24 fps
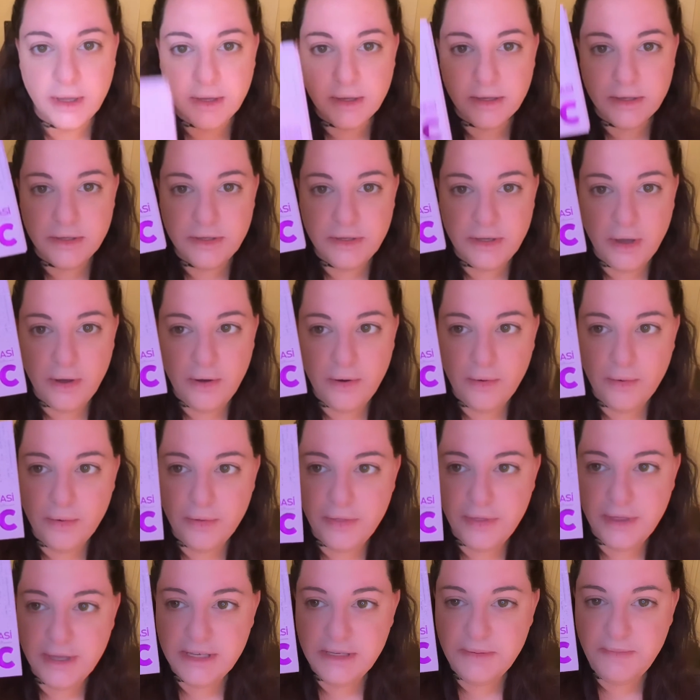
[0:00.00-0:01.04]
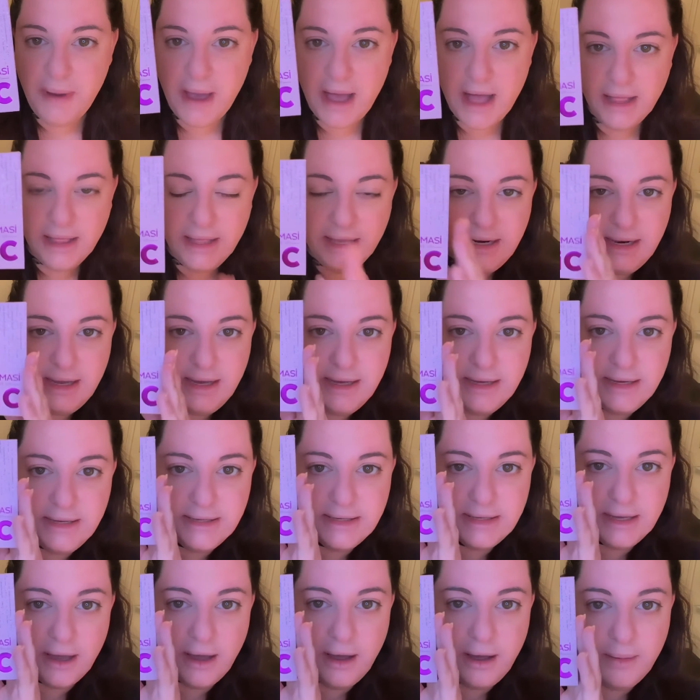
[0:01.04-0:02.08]
So this palette is
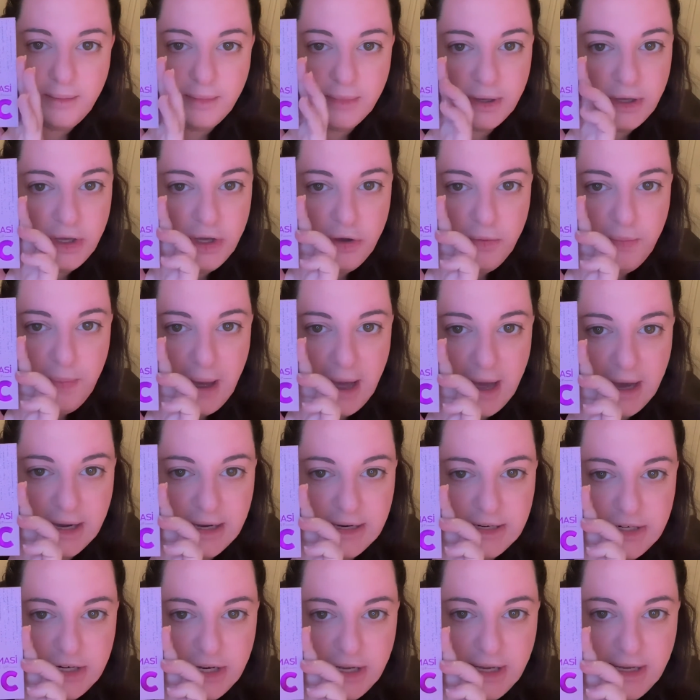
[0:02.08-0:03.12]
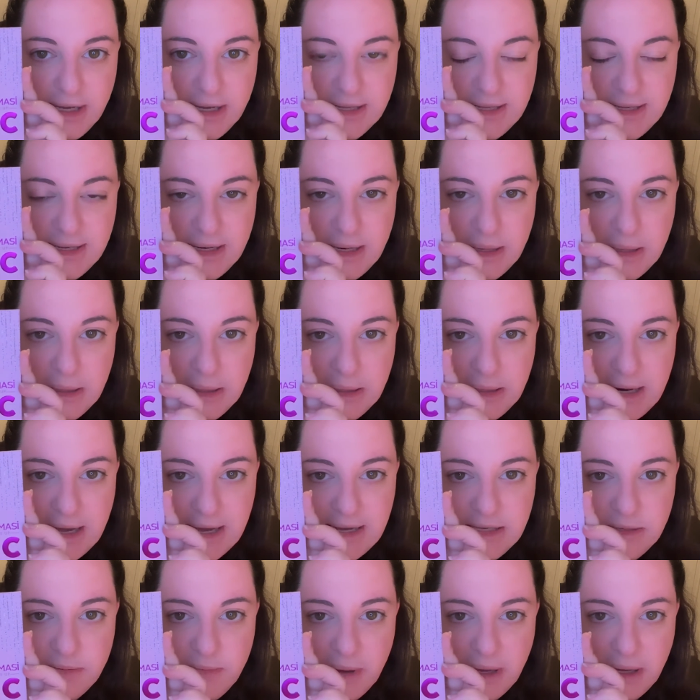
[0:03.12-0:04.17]
cute packaging. It's in a
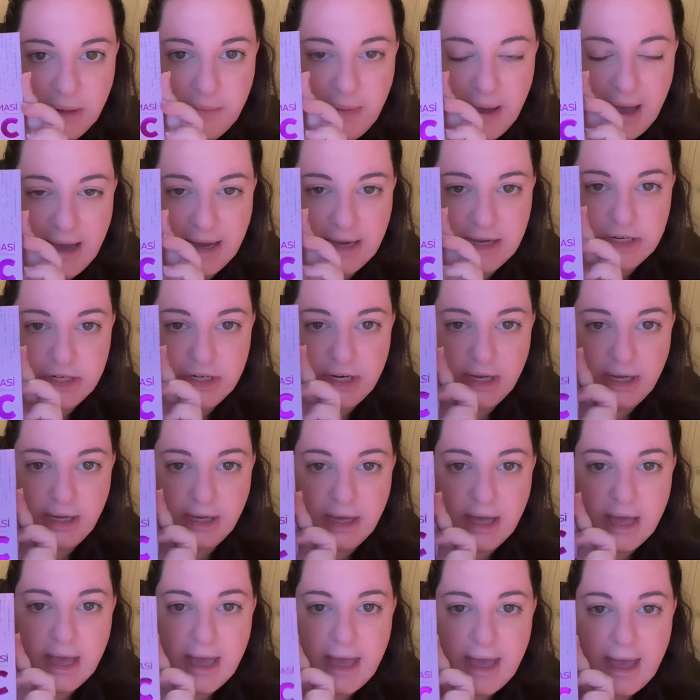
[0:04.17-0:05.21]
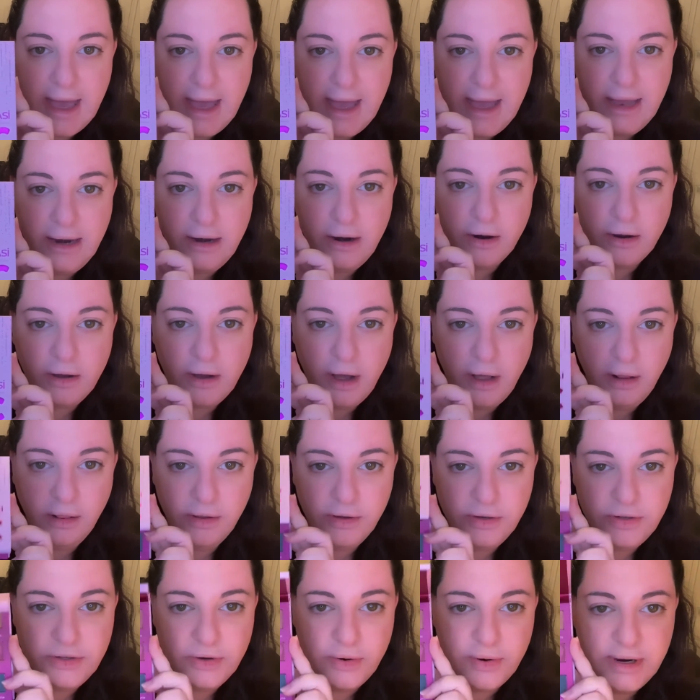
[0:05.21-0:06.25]
nice pink packaging. And our color
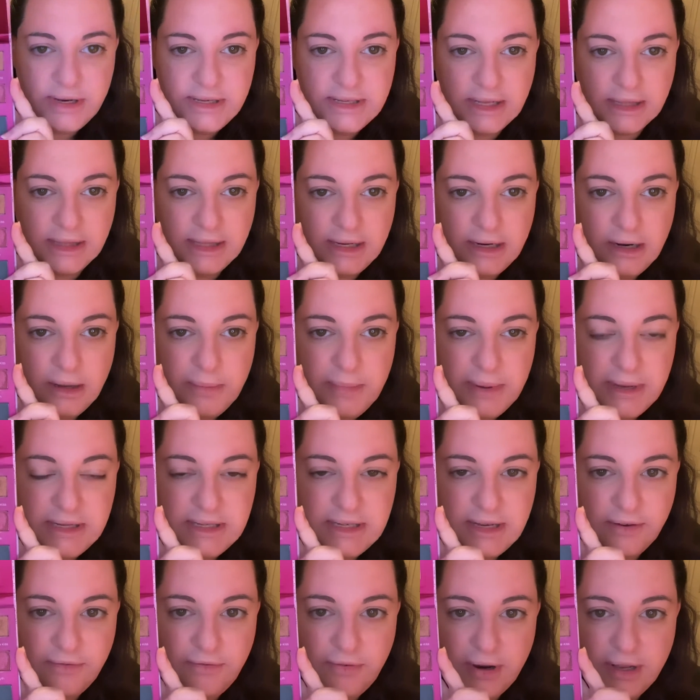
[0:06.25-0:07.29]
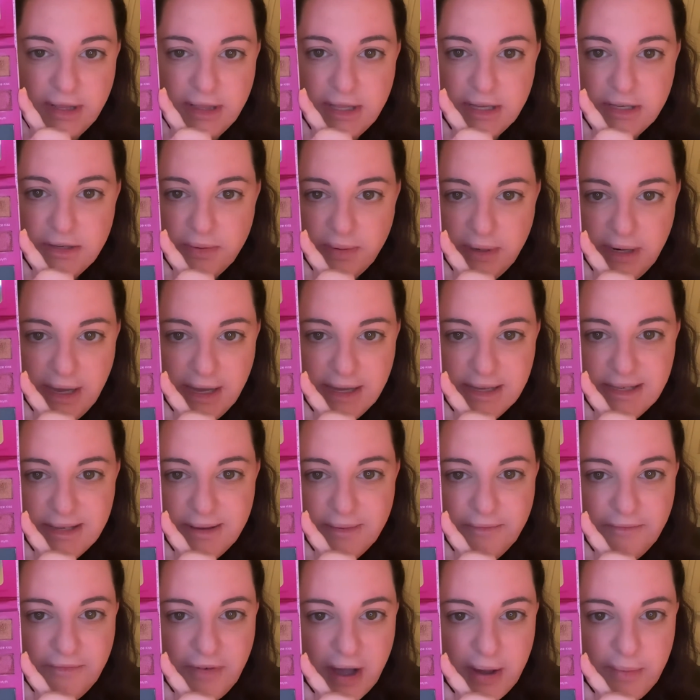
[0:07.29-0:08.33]
story is a little bit different. This one has
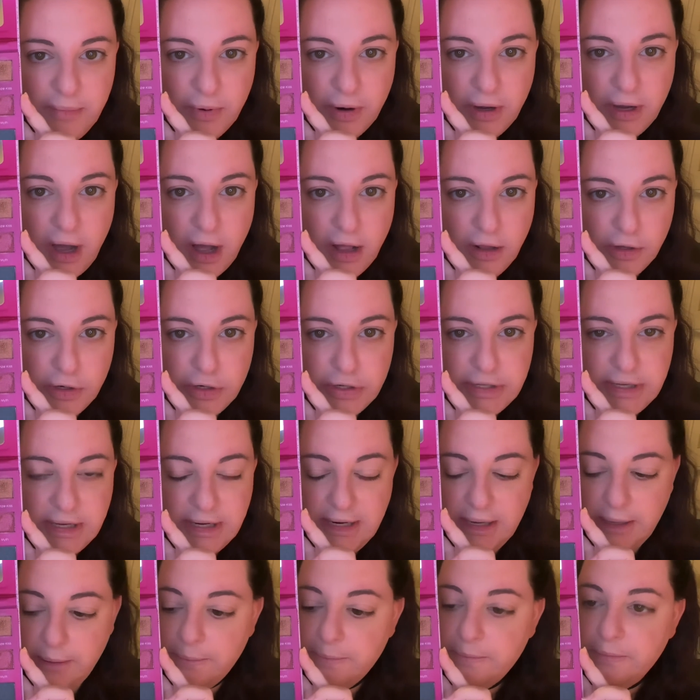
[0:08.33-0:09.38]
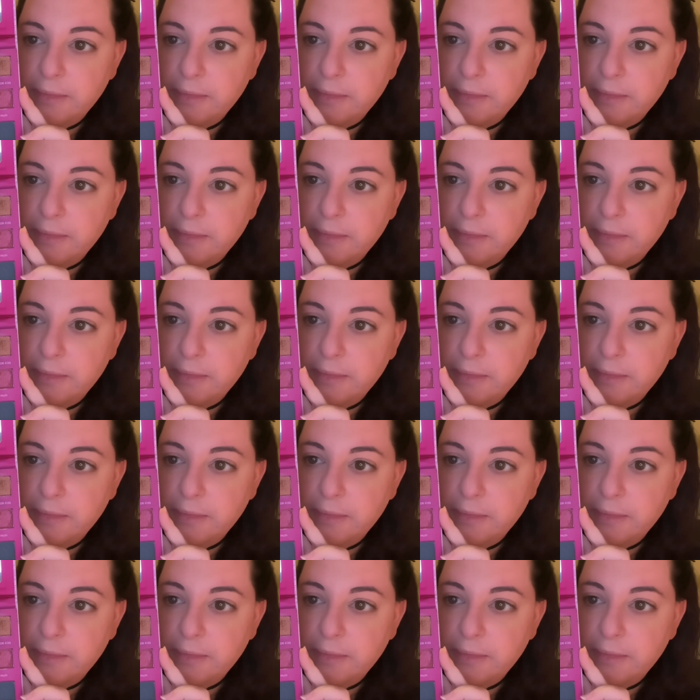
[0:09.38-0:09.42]
some vibrant colors in it.